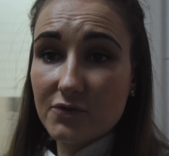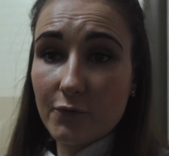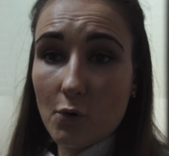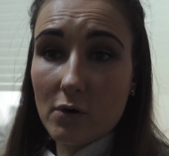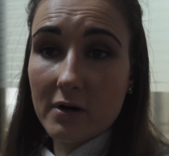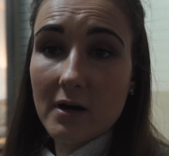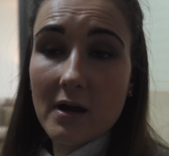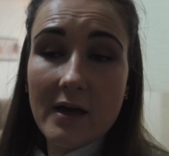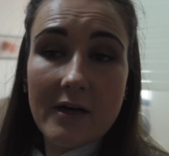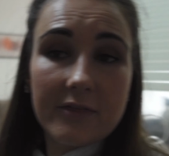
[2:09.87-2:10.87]
for
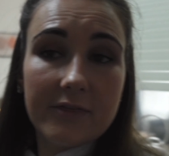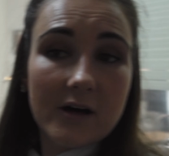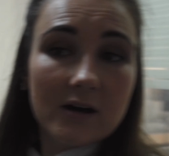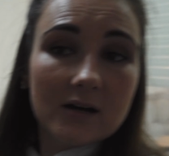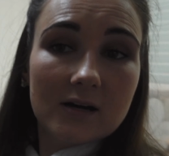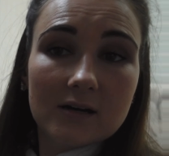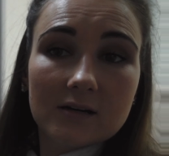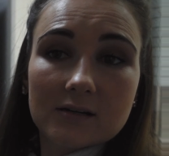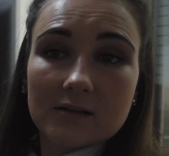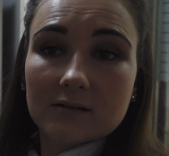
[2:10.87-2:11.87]
the
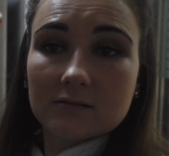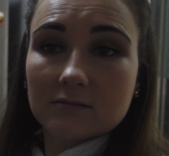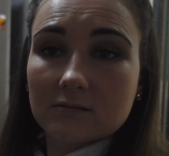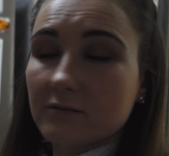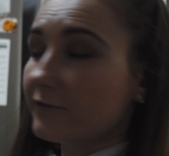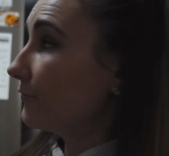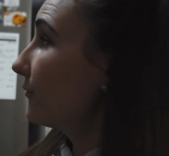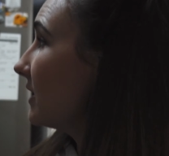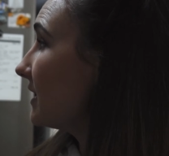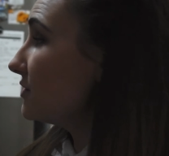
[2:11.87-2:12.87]

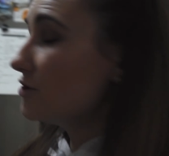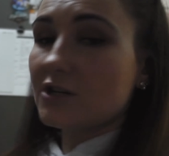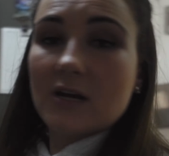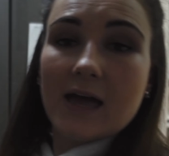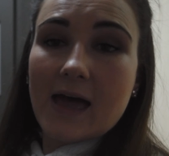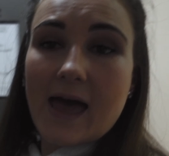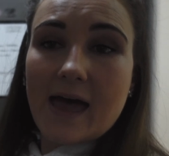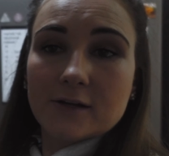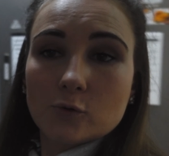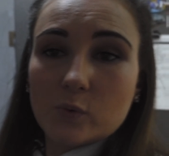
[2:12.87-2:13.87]
fridge,
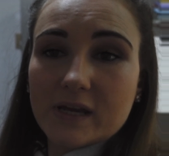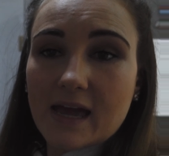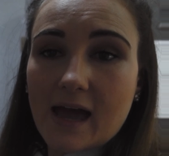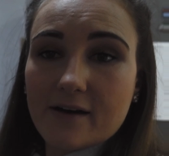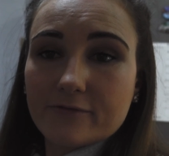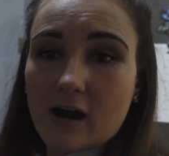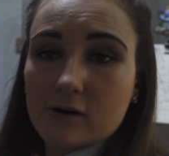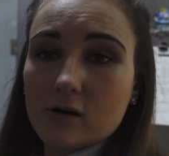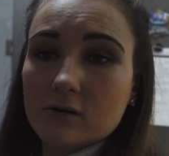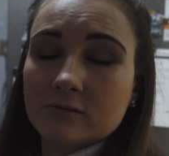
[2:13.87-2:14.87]
and we have
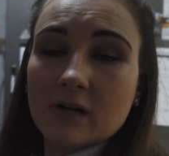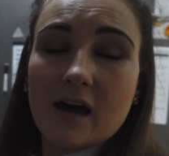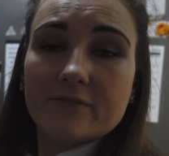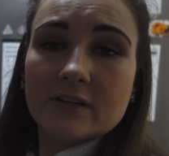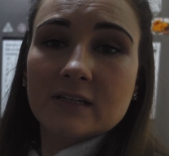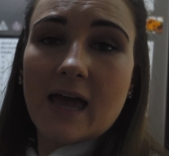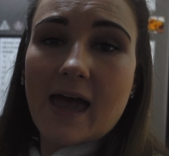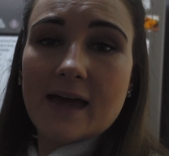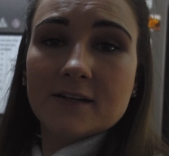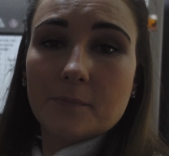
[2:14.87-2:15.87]
our own oven
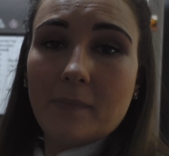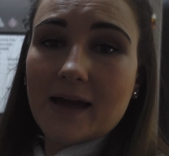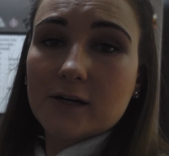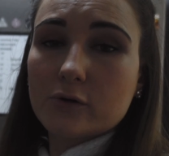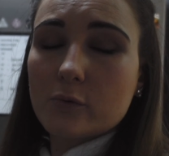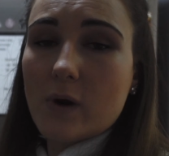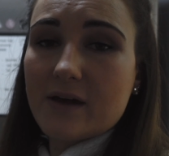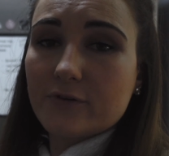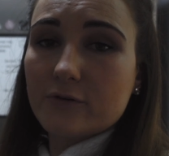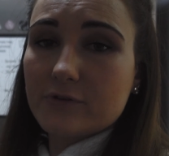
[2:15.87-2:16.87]
and
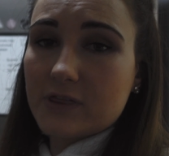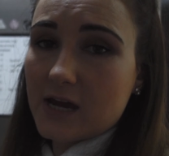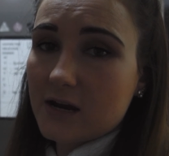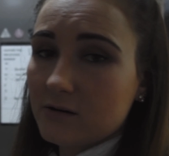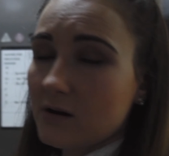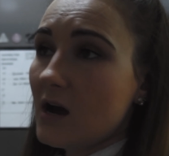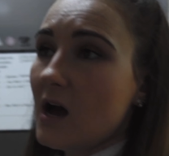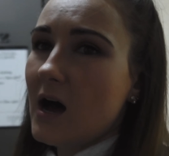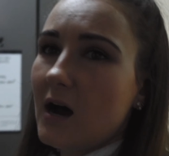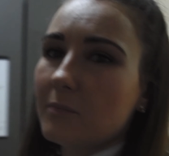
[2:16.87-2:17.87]
microwave over there.
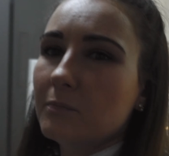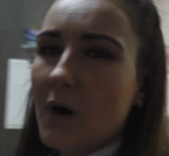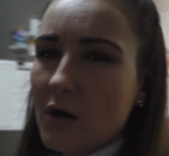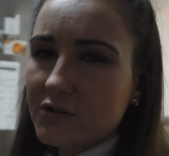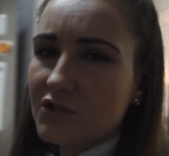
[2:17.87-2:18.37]
Most